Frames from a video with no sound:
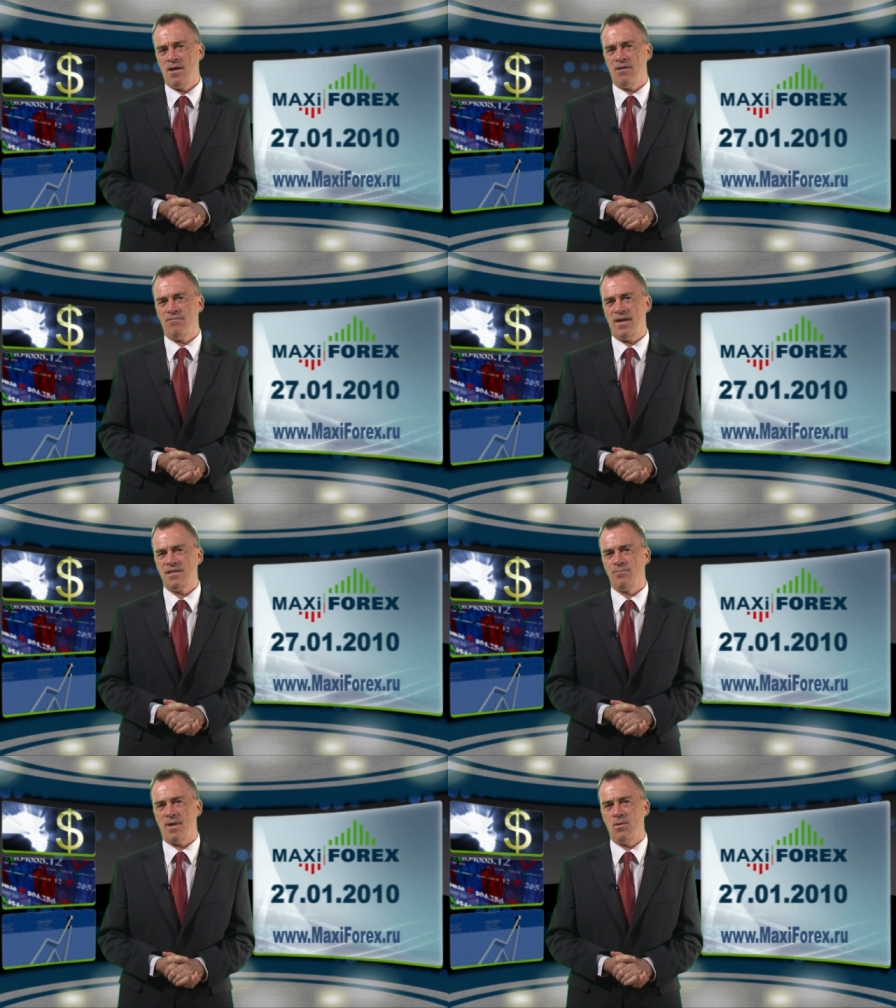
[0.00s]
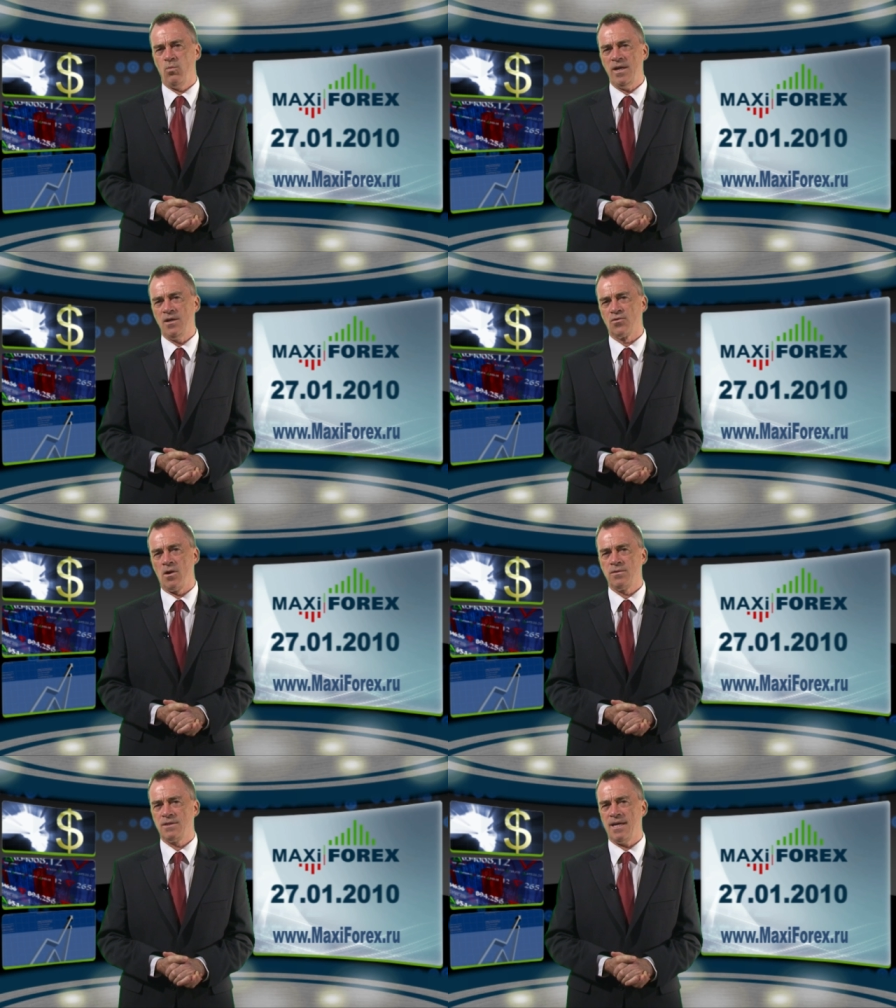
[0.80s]
affected by weak
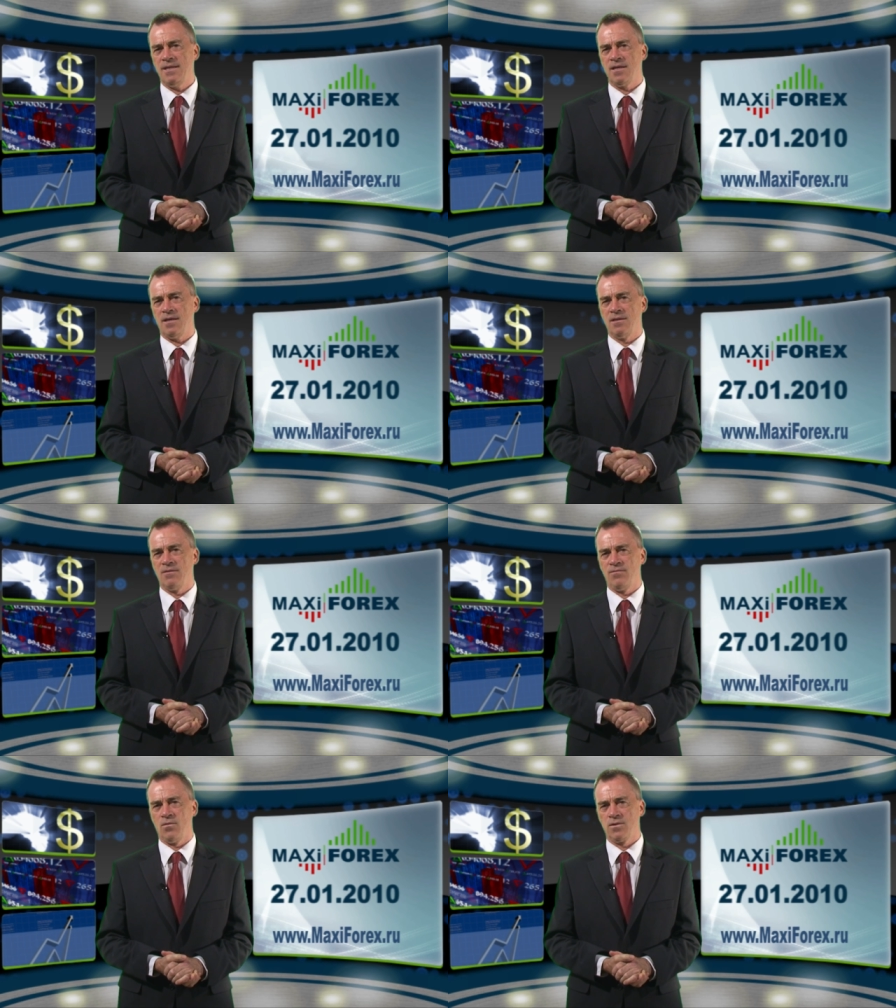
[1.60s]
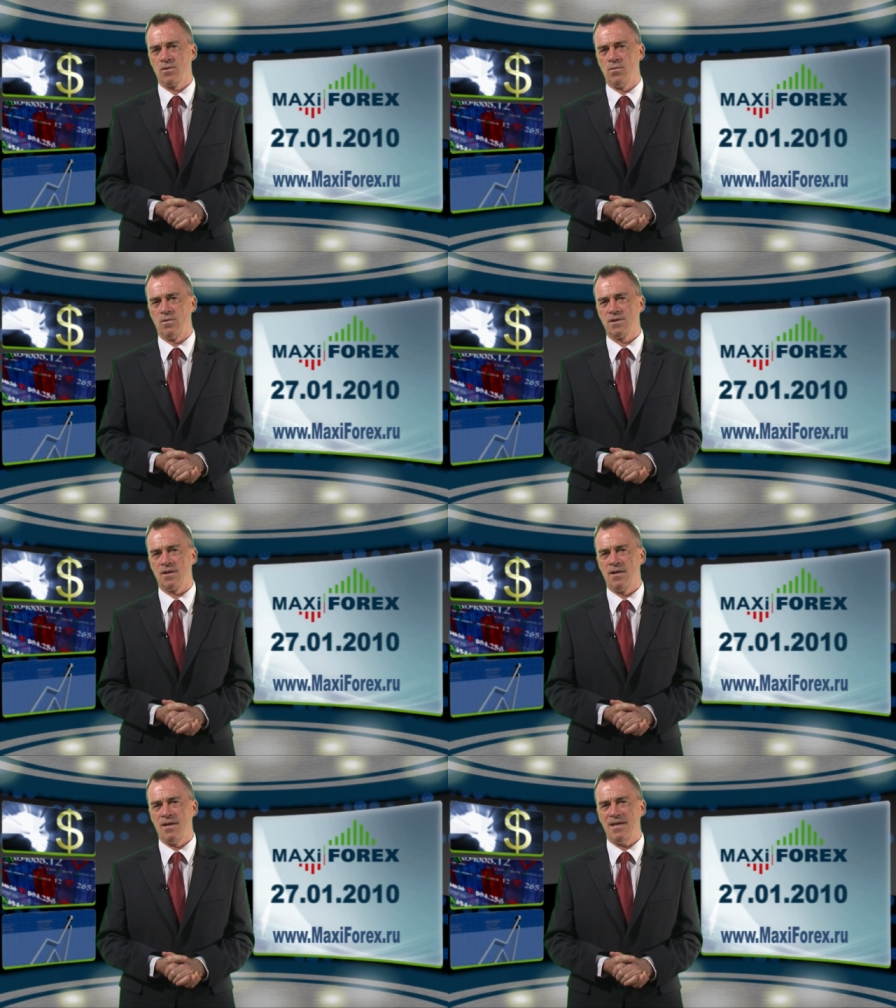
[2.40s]
growth data in the fourth quarter